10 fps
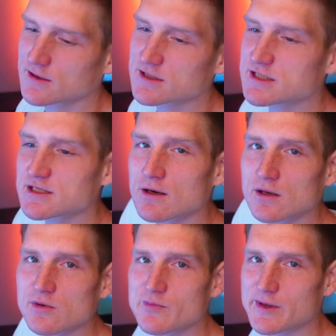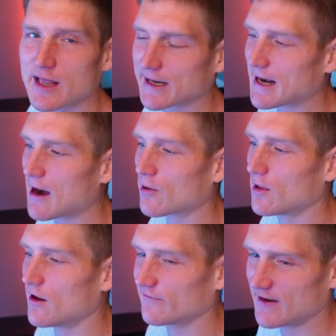This literally would be like an hour
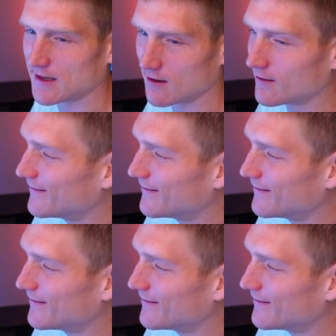long video.